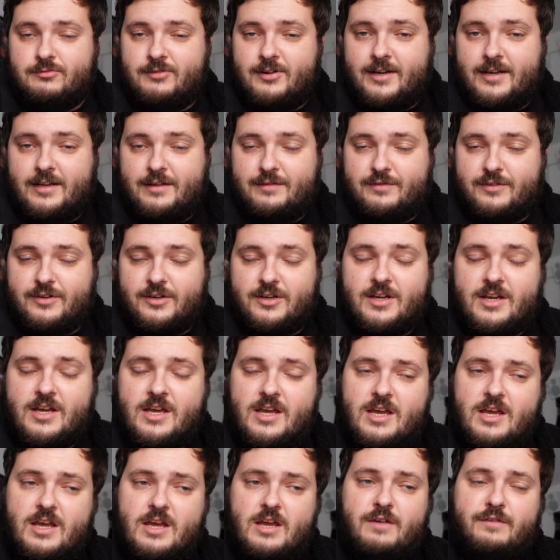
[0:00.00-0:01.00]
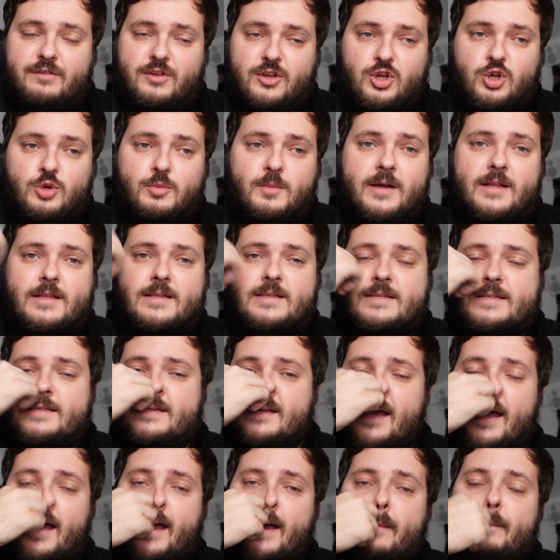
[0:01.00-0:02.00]
really for humans
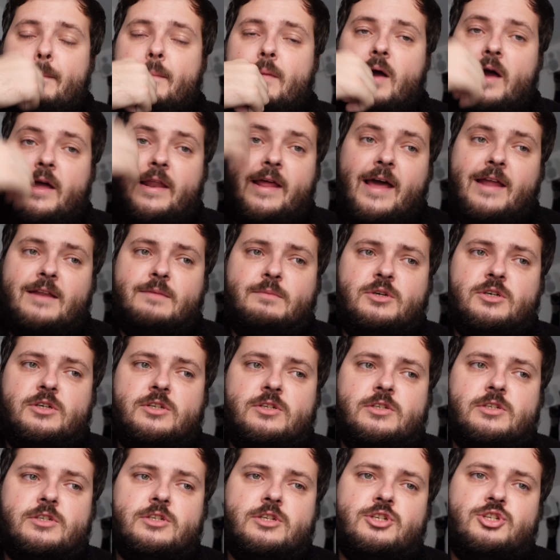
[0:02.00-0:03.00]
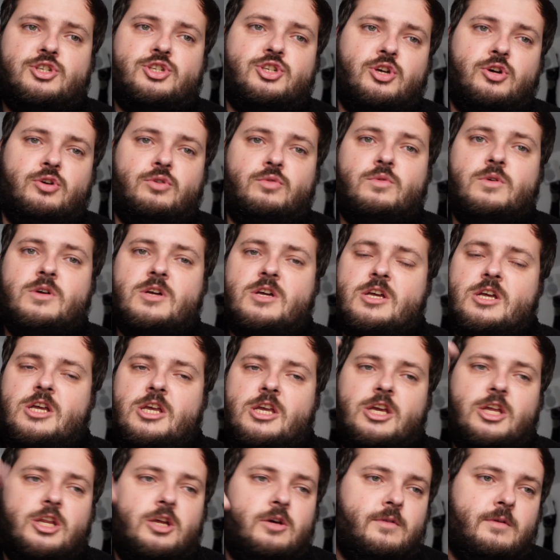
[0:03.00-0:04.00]
and animals. So
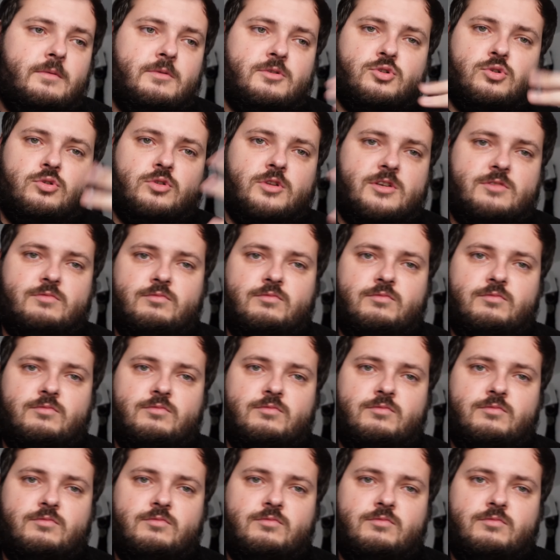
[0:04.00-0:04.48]
there was all this